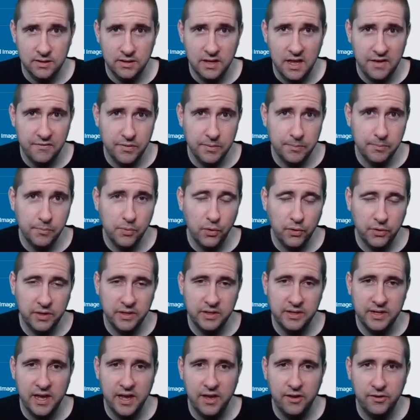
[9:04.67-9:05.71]
Have it broken
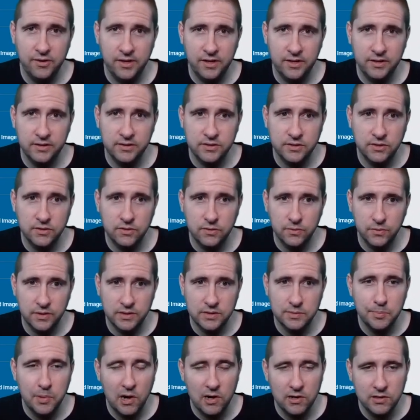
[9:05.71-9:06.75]
down into its
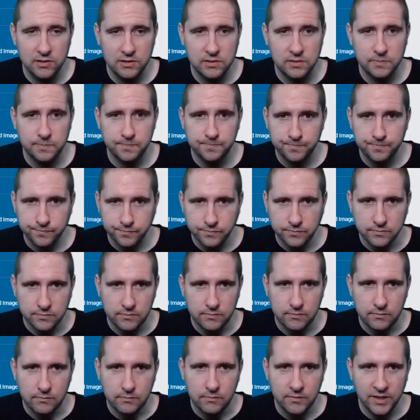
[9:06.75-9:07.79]
parts,
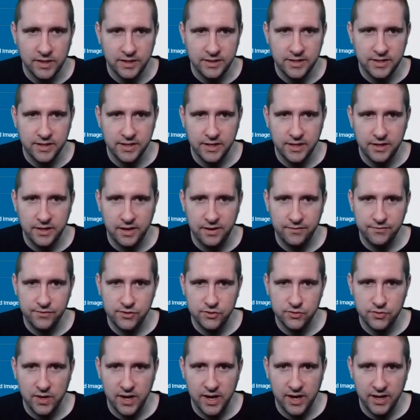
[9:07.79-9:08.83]
and then they'd have to
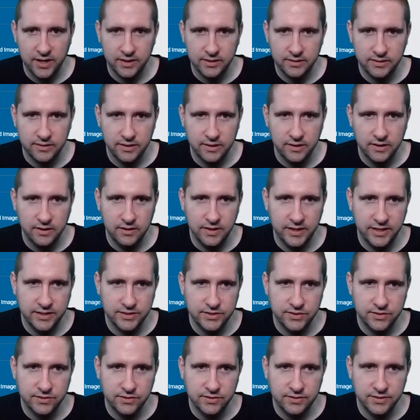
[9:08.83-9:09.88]
drag their
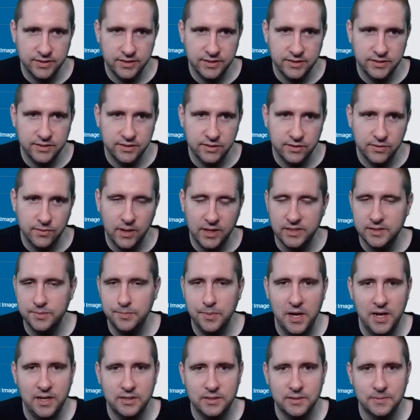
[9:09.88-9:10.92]
answer into the correct
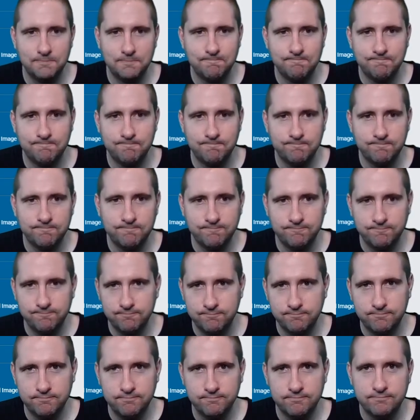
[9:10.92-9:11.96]
spot.
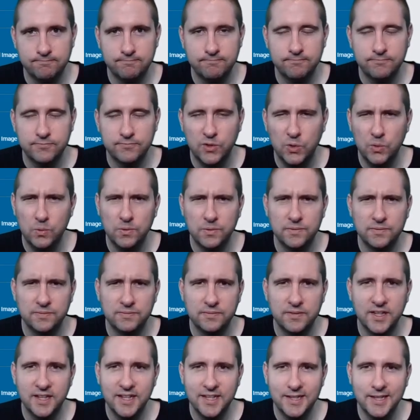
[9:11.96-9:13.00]
Cool.
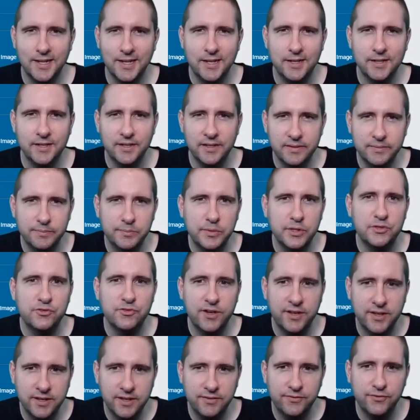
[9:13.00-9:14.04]
I like that idea. I might
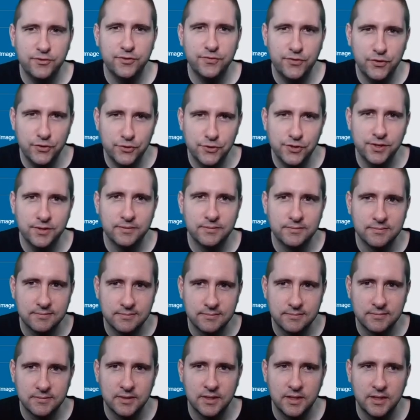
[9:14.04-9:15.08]
try that for the future.
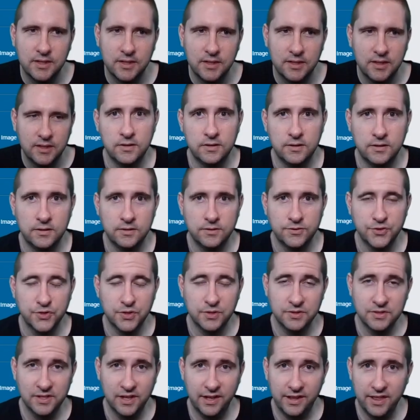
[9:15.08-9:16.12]
So it
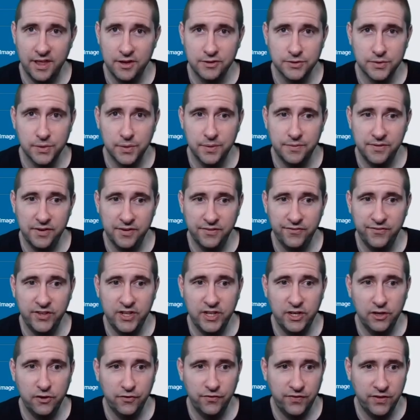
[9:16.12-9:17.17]
looks like they also have a
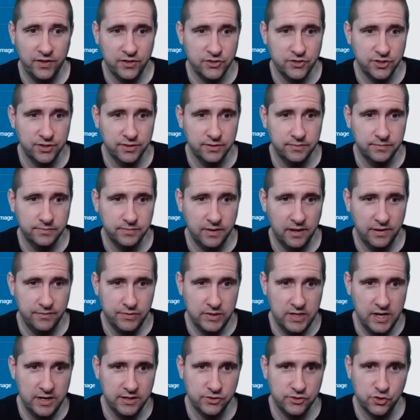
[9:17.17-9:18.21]
video feature. I have
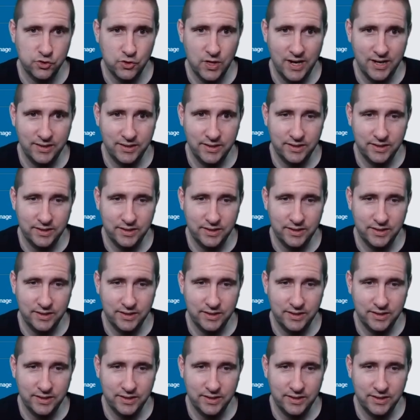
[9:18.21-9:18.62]
not tried